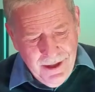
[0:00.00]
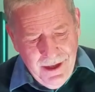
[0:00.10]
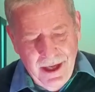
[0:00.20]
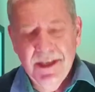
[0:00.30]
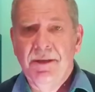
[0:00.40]

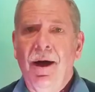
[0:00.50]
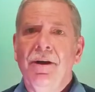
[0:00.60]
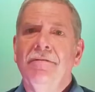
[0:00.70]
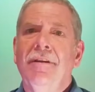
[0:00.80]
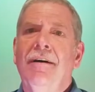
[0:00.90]
And so out
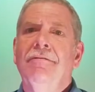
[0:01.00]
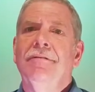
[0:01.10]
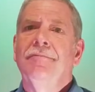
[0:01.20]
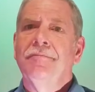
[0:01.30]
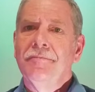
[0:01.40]
of love,
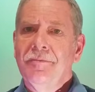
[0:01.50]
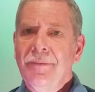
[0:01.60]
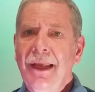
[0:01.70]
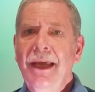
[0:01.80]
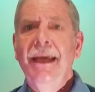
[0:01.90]

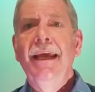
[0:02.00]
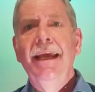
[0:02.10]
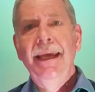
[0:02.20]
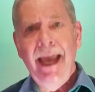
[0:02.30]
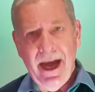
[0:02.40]

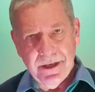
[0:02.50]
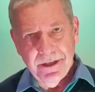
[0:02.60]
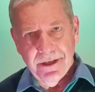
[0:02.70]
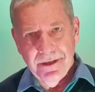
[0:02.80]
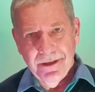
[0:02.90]
he acted.